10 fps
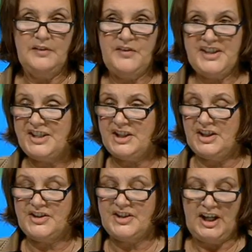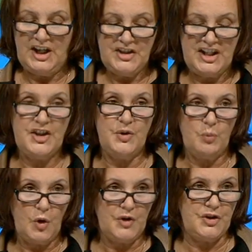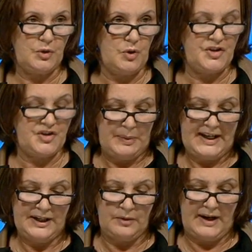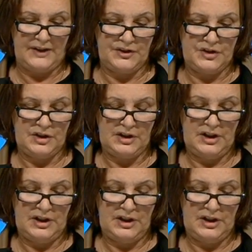Visitors didn't want to cross the playground.